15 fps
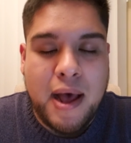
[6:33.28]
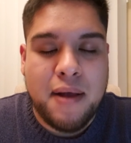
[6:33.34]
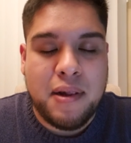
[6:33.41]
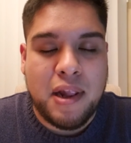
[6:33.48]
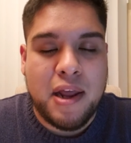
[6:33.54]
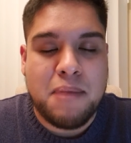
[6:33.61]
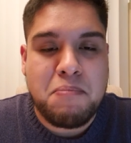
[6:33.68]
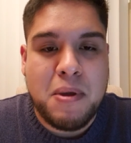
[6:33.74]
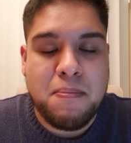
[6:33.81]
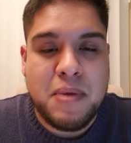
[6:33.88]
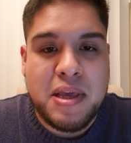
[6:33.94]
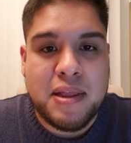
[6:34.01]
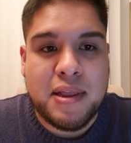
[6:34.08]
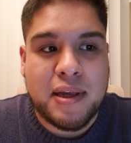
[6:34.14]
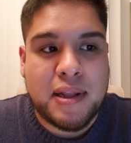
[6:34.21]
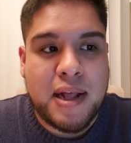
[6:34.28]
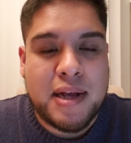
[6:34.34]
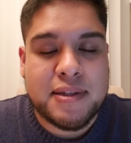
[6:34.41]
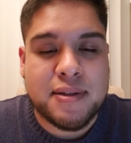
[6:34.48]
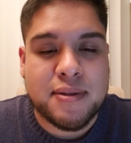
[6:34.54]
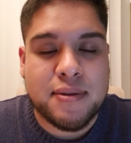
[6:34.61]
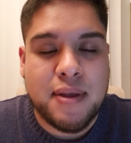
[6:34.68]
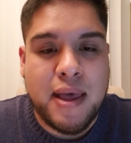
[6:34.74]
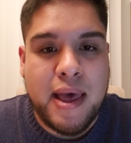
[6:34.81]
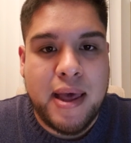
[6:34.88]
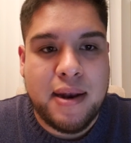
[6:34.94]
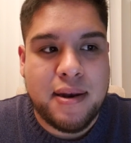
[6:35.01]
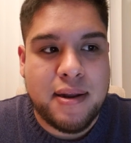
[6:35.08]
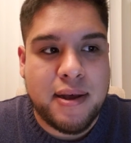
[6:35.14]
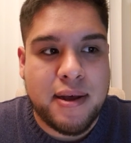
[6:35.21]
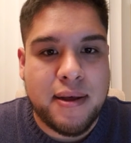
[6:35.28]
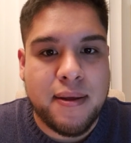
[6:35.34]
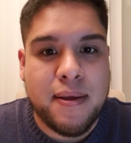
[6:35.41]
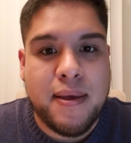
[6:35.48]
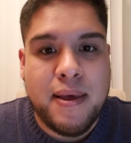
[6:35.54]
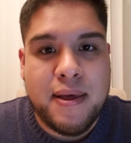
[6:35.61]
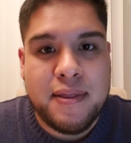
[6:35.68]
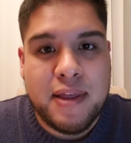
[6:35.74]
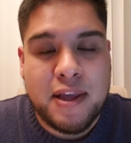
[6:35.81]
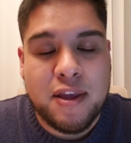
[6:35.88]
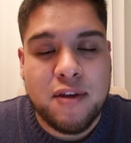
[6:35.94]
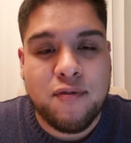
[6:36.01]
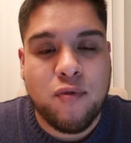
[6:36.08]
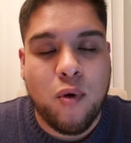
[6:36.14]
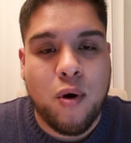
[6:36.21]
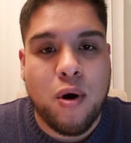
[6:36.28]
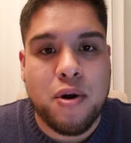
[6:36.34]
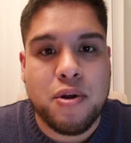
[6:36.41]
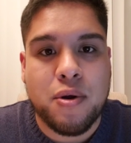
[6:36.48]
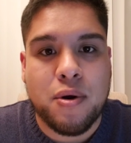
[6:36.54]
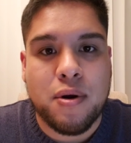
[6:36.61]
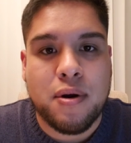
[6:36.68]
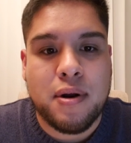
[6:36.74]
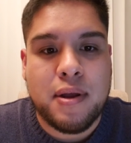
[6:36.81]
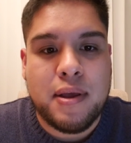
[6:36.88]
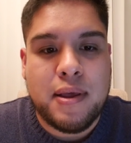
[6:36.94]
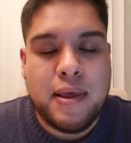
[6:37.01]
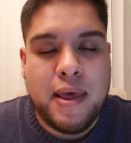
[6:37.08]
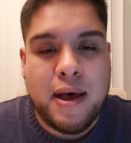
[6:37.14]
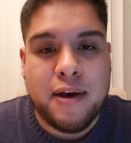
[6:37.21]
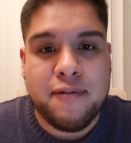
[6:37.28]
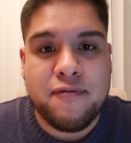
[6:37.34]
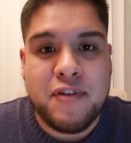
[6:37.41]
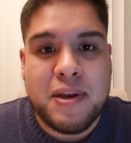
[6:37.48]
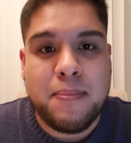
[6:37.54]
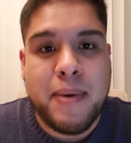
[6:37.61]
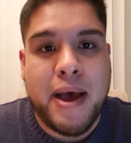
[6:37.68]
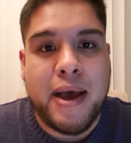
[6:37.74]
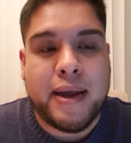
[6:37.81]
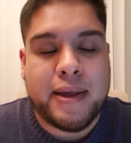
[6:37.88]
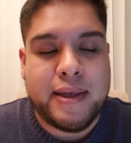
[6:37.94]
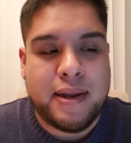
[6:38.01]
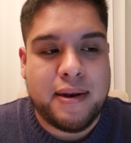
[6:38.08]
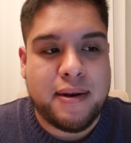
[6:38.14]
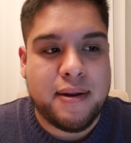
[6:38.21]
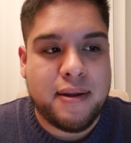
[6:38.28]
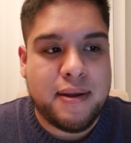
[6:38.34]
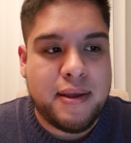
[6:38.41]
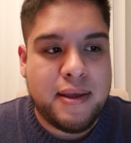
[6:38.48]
letting me be in the classes, and thank you for all your feedback and